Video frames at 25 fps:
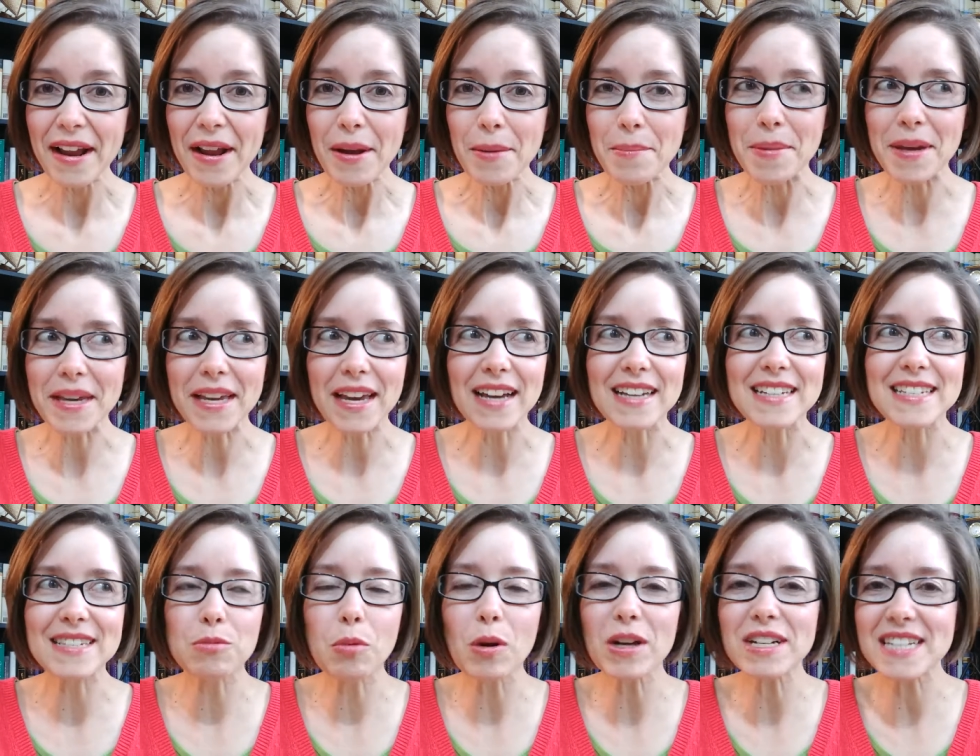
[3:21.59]

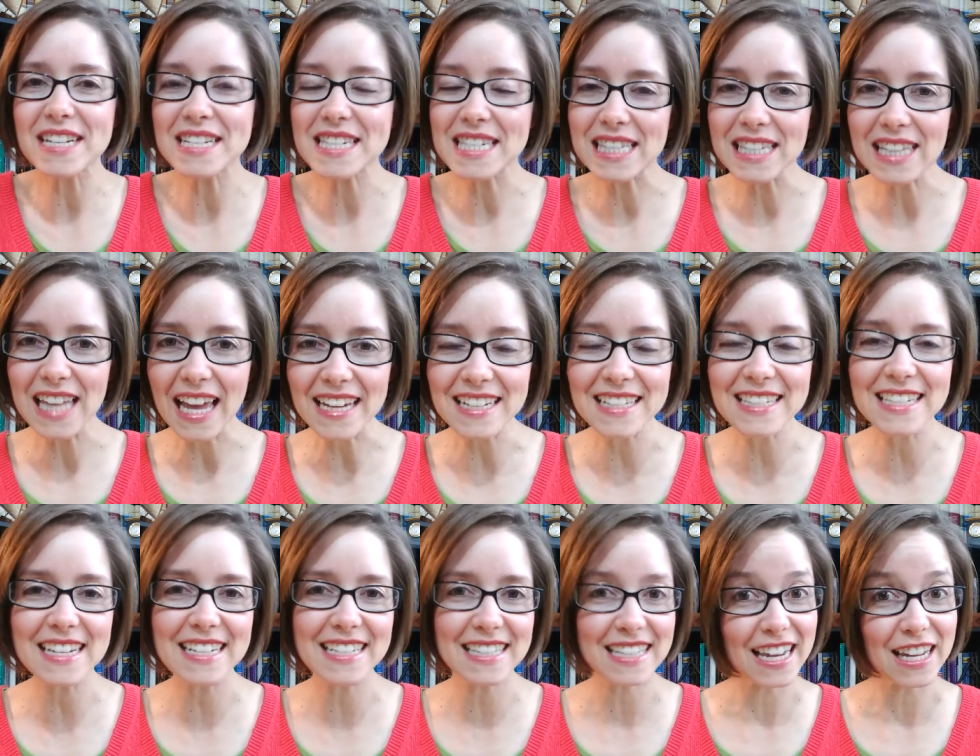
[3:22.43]
because what
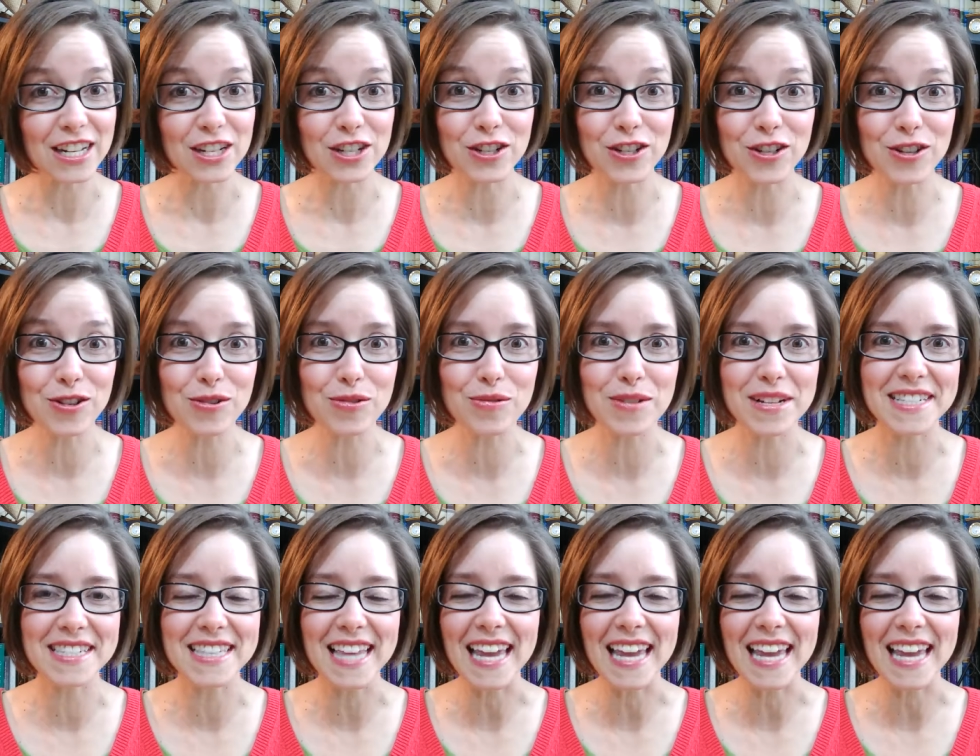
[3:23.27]
dyslexics can do is